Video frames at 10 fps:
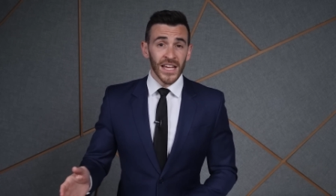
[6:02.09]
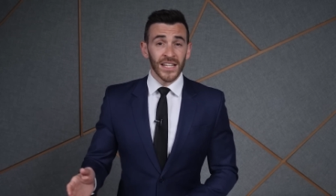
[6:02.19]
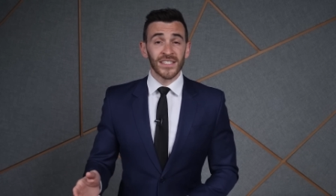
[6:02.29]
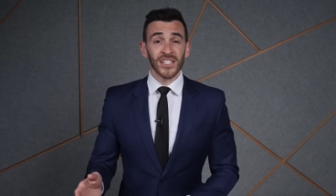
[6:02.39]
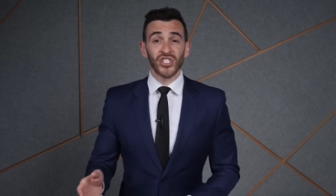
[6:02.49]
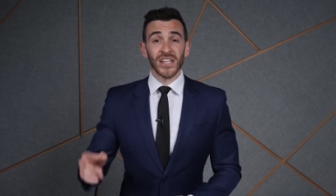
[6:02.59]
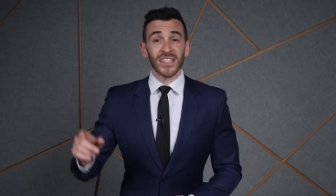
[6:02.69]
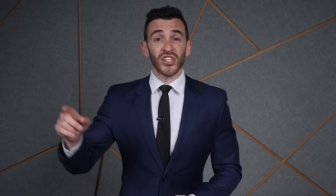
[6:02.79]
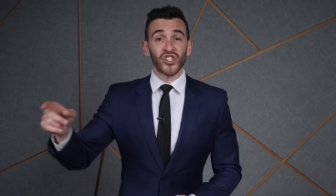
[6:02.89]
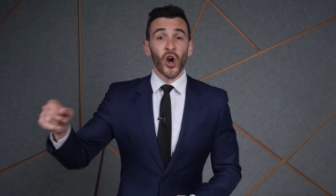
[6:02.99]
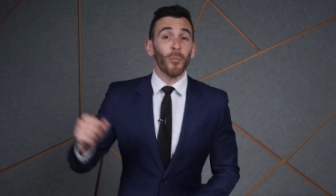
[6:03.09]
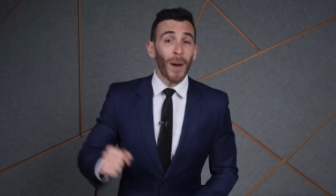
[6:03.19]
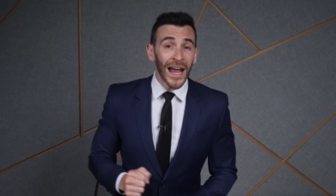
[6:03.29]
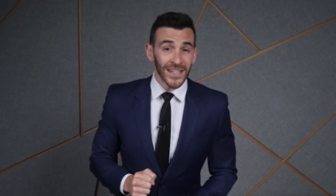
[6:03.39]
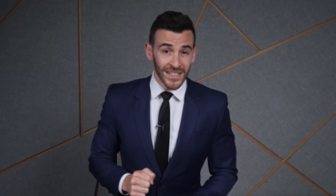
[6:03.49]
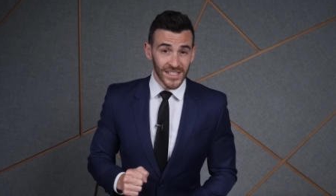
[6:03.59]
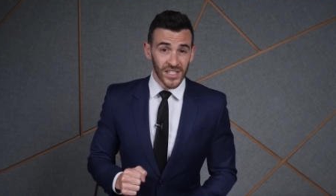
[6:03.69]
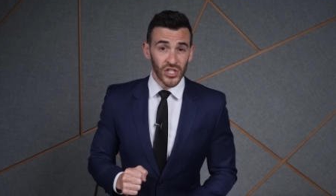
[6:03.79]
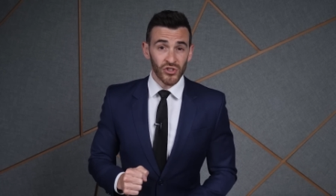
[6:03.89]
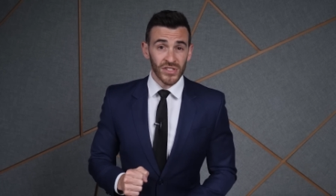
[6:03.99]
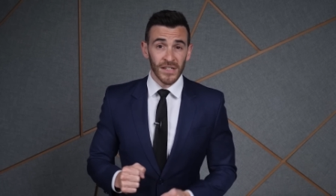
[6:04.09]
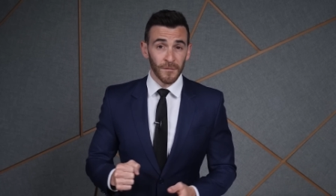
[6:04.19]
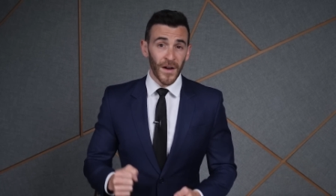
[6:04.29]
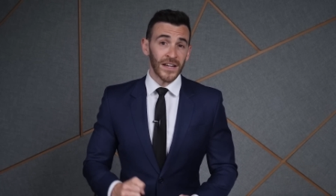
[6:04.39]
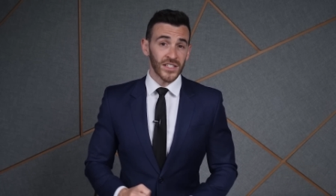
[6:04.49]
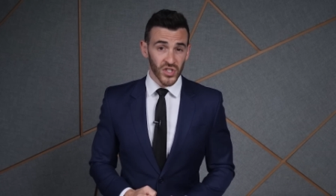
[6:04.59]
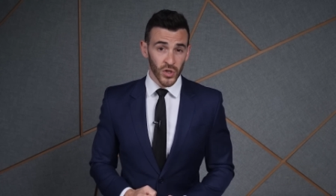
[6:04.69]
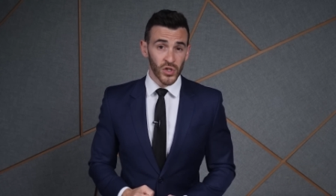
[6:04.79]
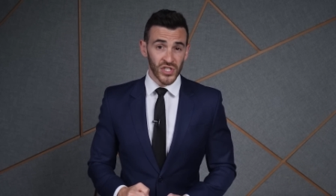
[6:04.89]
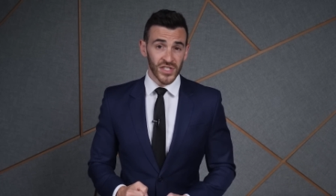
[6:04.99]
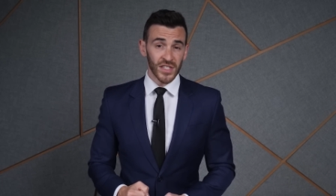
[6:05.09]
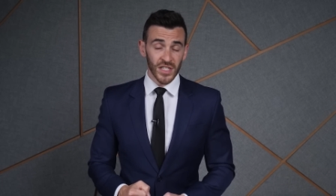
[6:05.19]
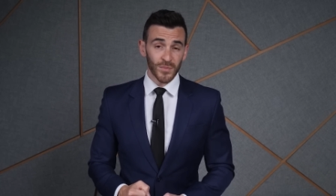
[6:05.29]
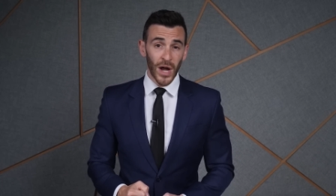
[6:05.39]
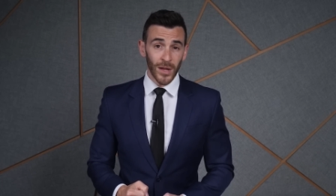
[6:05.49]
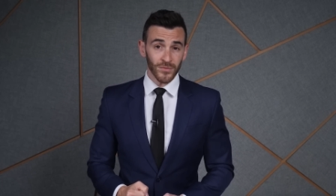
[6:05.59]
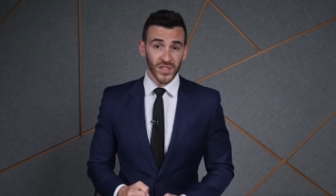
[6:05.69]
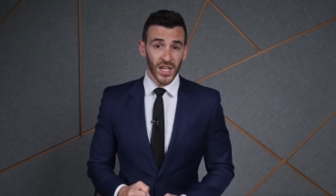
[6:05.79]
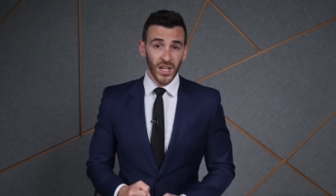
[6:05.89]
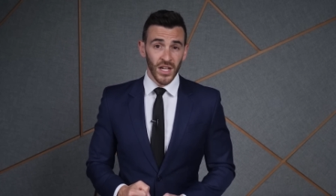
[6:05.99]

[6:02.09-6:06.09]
can suggest that Joe Biden isn't interested in finding solutions to these problems.